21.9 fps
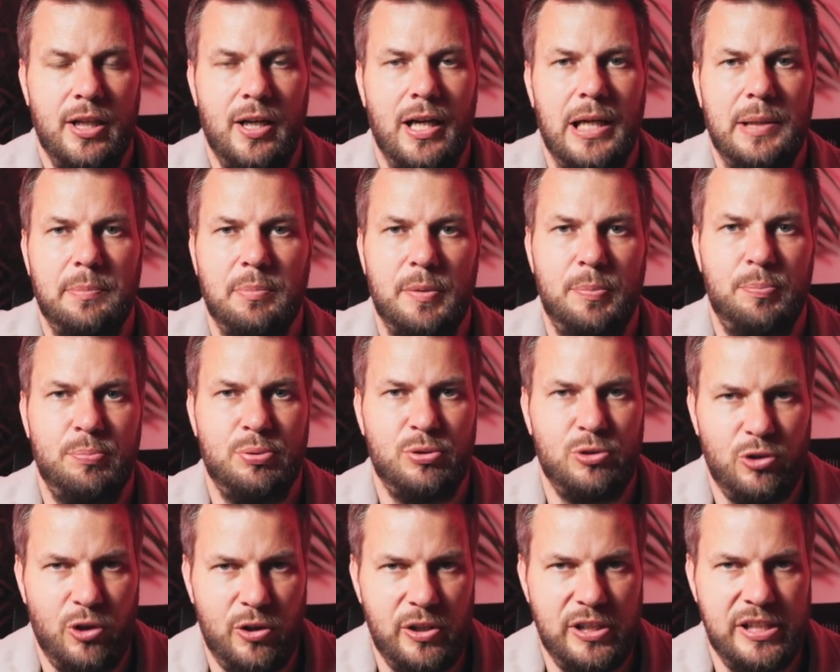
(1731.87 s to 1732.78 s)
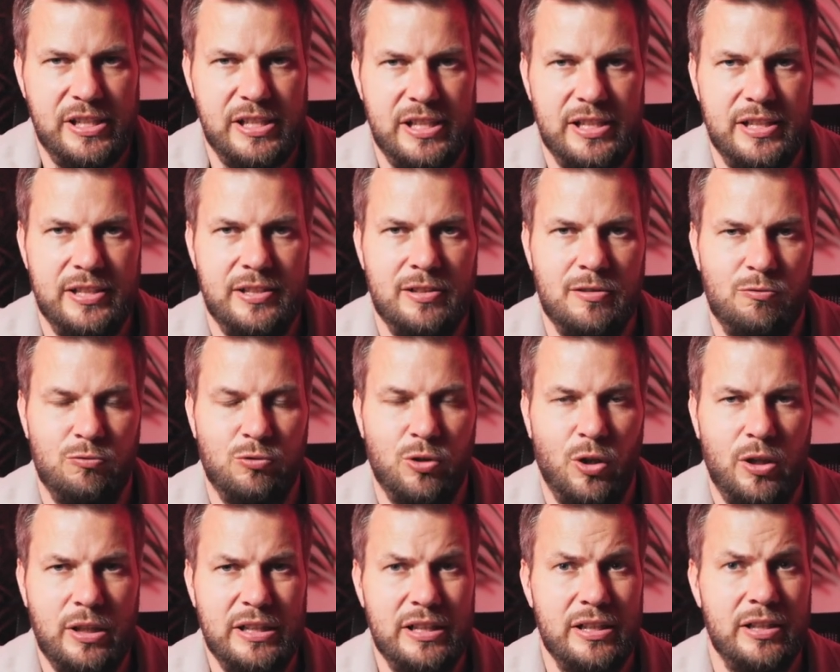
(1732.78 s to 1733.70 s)
I had my pricing
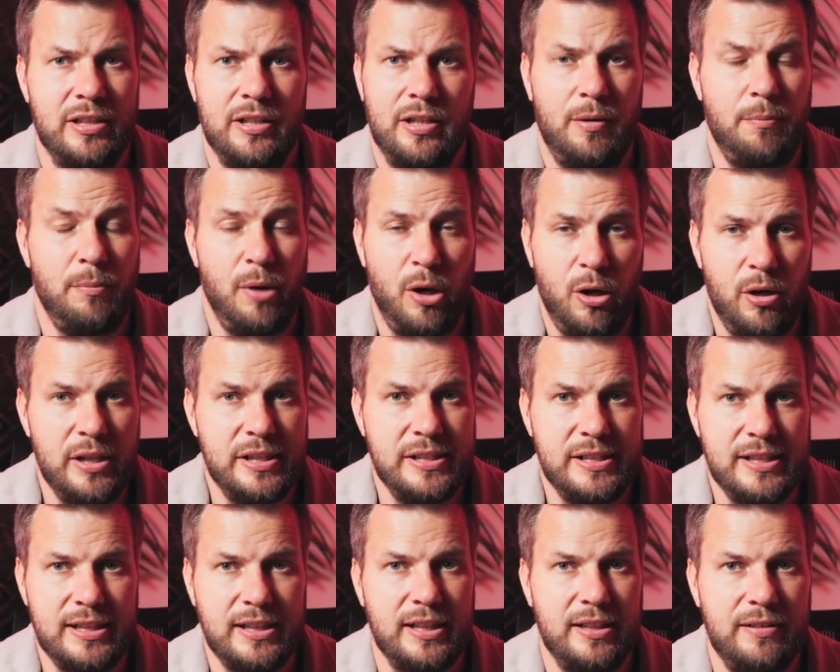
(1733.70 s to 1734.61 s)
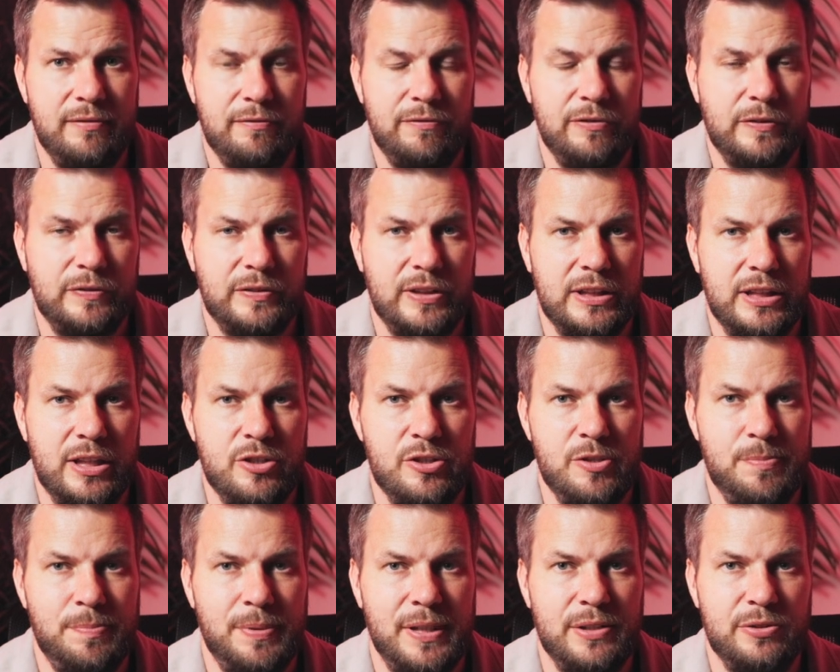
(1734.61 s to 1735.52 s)
right, and I'm high ticket,
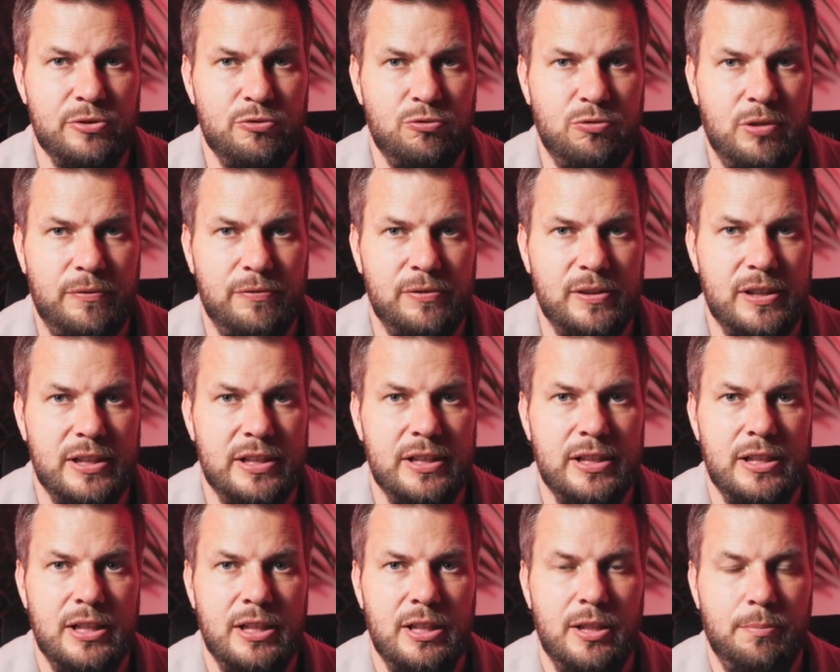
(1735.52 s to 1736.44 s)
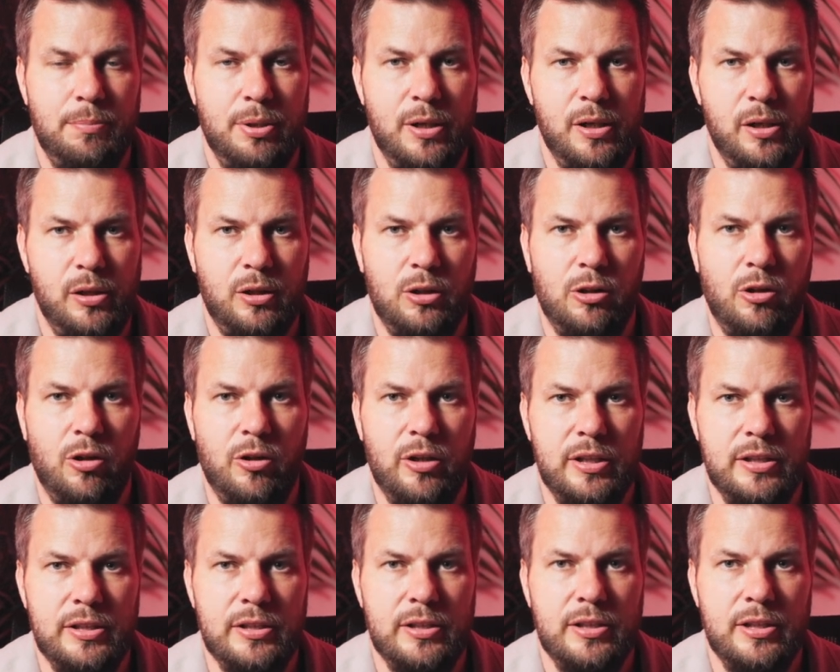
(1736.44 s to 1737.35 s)
£1,500 roughly per
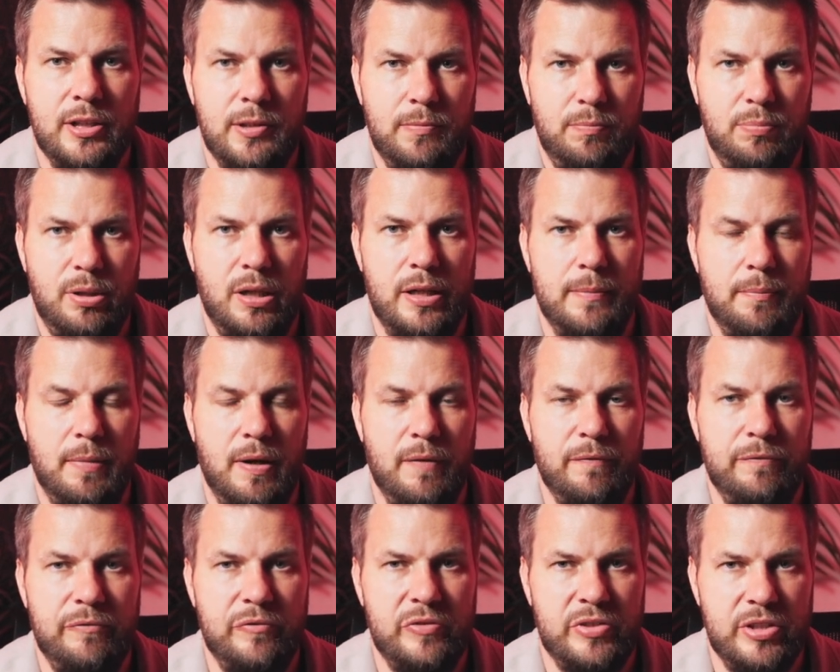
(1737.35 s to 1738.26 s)
client per month.